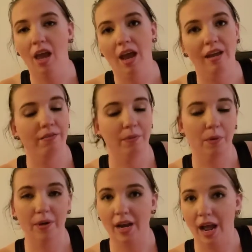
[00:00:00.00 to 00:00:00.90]
and
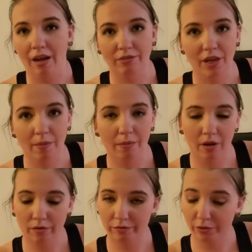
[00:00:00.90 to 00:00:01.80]
throw in a ½ cup
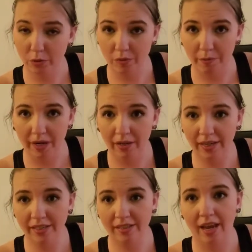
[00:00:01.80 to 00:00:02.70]
of frozen
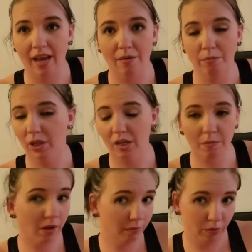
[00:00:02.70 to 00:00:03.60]
berries and blend
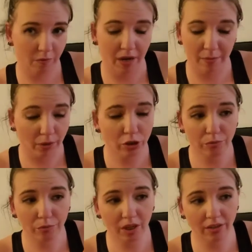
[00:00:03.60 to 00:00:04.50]
them up with my
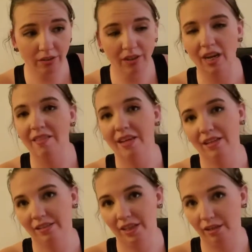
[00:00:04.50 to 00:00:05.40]
immersion blender, and then
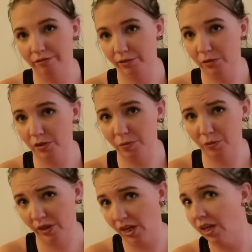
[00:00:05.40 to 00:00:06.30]
it's like a fruit
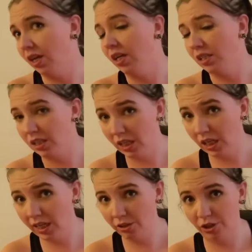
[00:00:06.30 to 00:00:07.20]
smoothie.
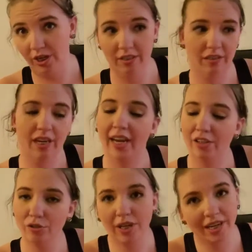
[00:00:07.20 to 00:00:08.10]
Delicious.
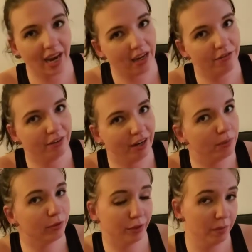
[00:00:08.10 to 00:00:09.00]
And you're getting added
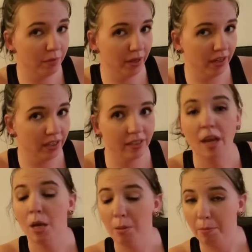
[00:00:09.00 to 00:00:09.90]
fiber from the berries.
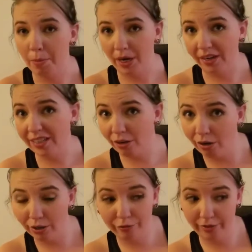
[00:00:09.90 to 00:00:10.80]
Berries
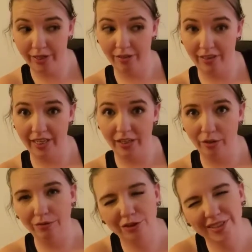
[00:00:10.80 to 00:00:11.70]
are your friend on
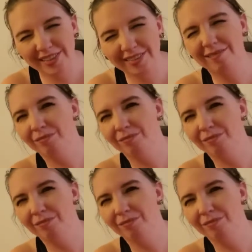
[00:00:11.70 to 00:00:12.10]
keto, just